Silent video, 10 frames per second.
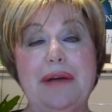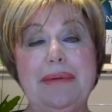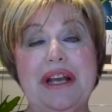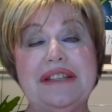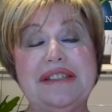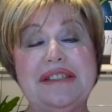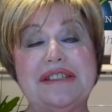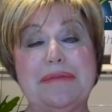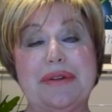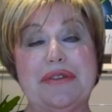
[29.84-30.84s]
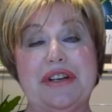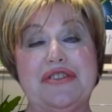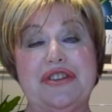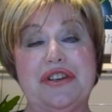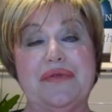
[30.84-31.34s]
I'm a licensed
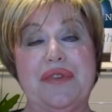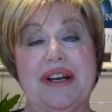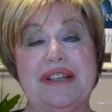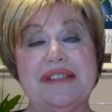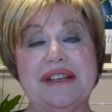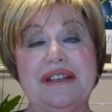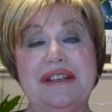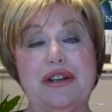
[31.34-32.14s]
immigration advisor,